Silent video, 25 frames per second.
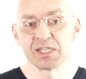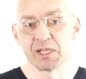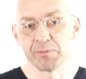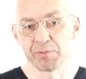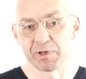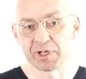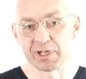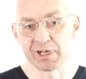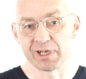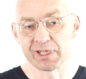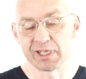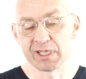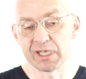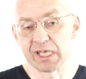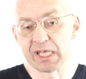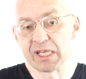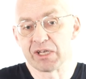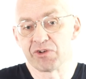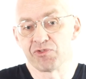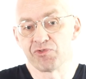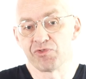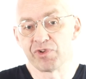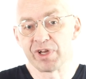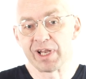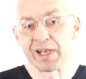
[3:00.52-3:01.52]
typically,
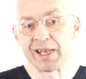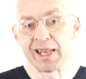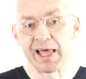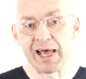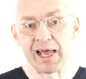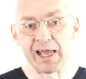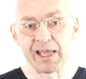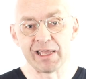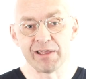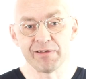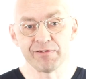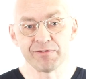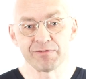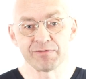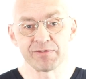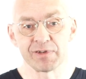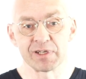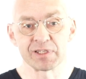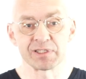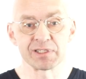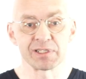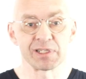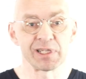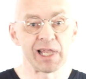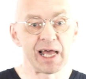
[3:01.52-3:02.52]
in real life,
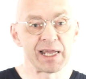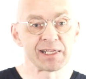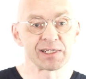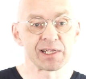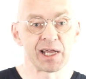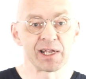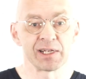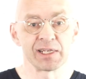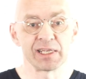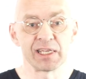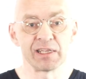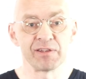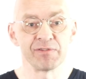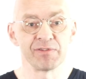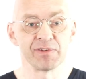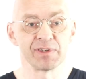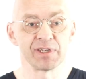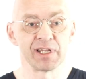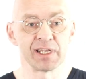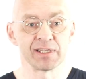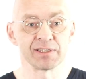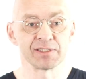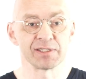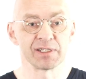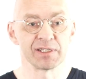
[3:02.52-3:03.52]
a slight
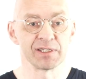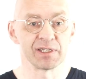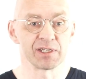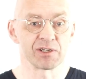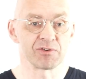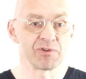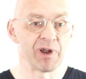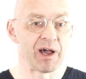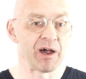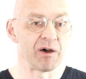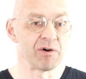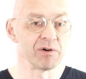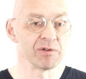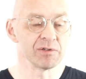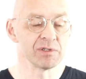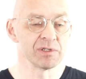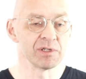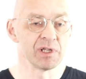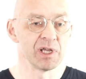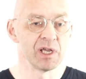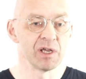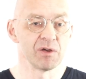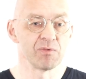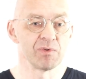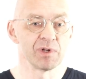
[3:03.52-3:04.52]
unevenness in the
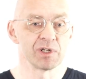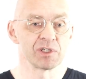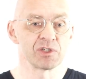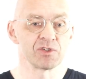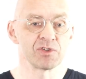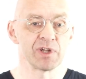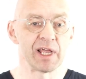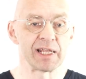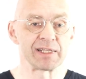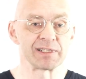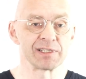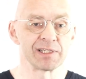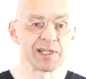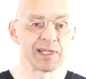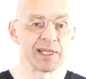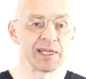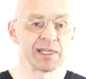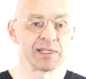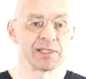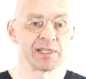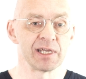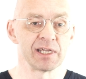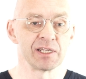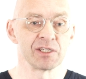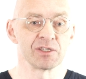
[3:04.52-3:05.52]
ground will
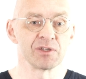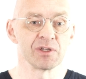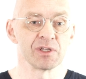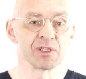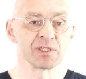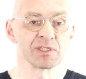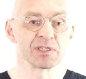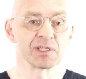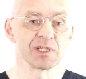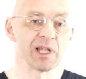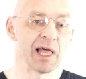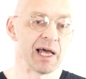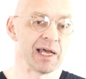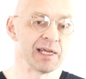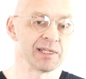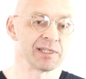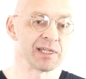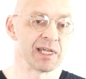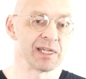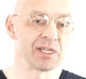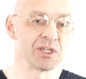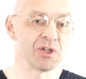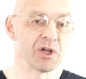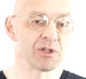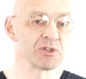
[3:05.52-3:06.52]
translate into a
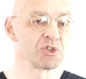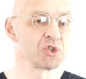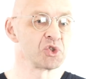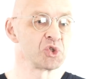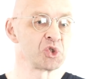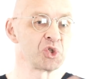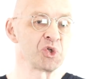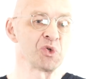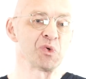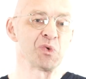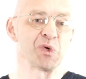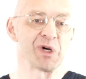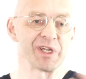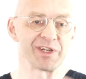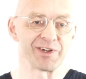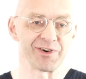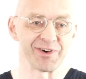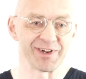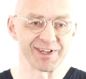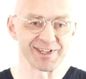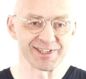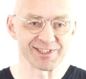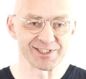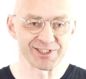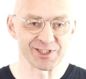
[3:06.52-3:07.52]
slight and not too
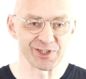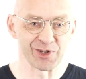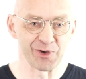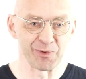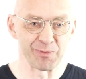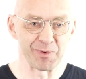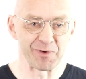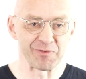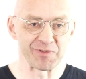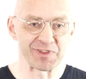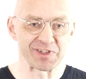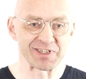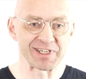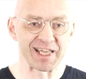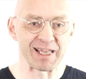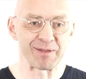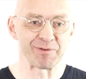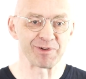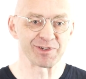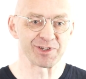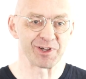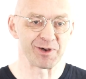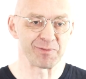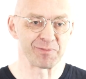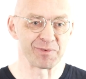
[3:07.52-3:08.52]
annoying slope of the
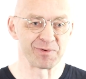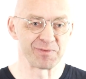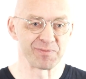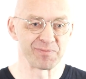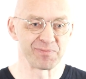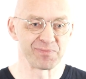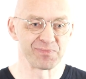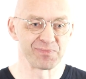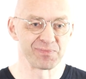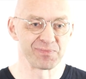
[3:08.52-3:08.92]
tabletop.